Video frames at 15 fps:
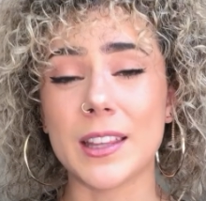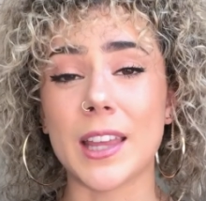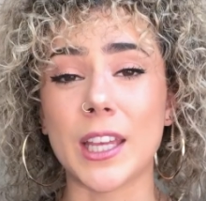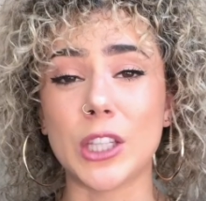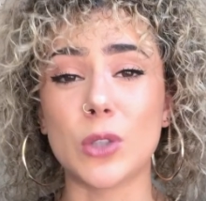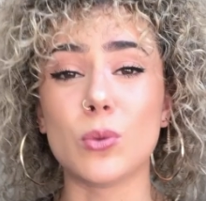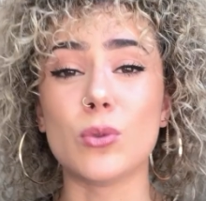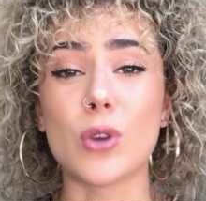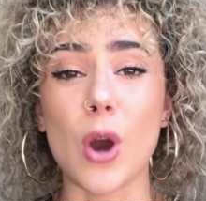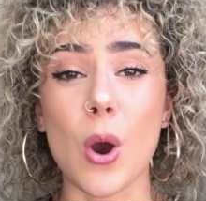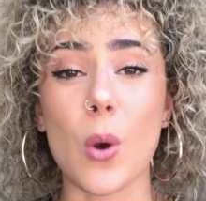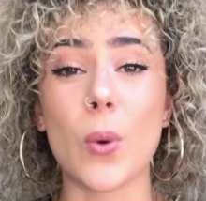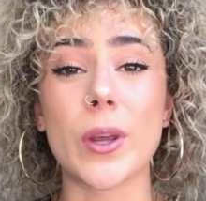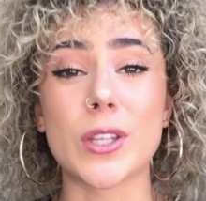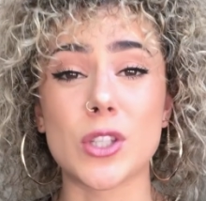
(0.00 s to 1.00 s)
that you
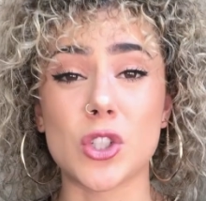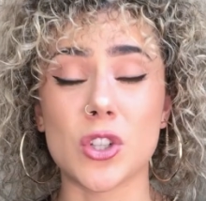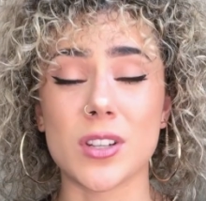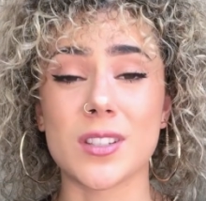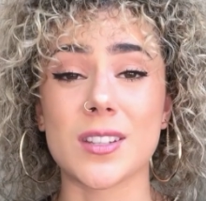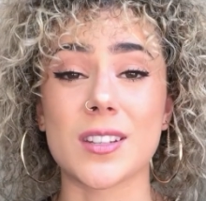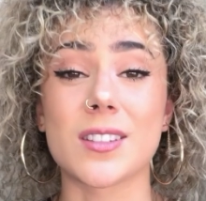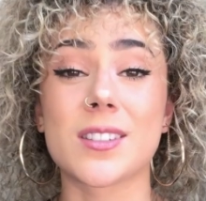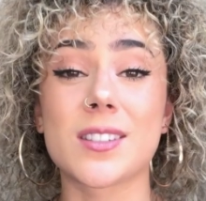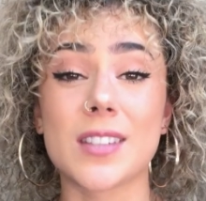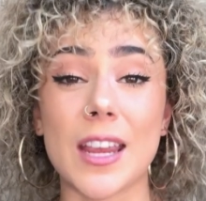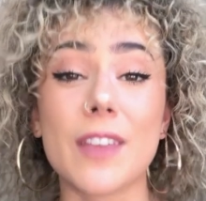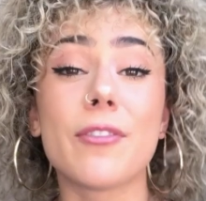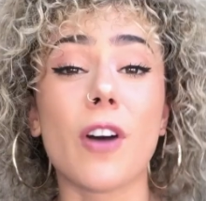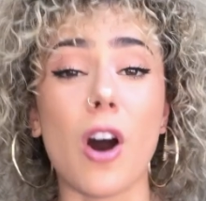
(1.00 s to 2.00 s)
know is just a
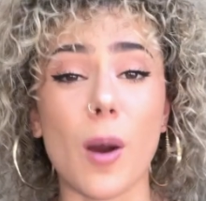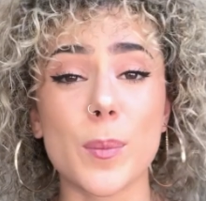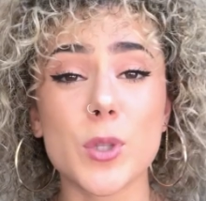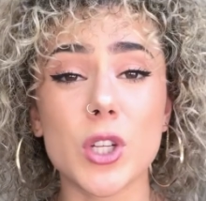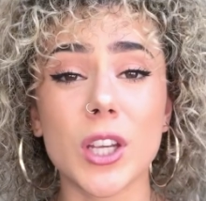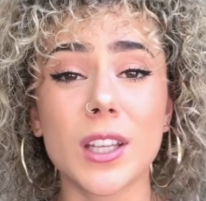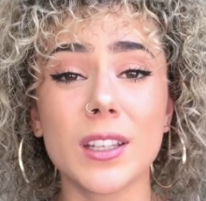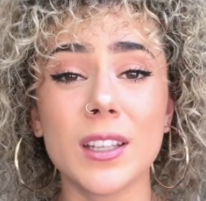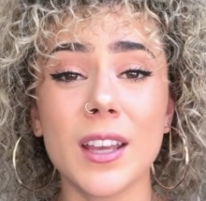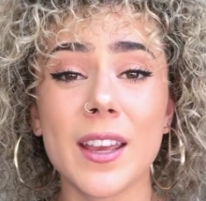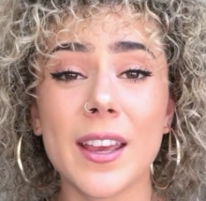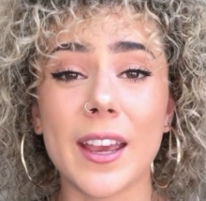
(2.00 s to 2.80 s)
safe option,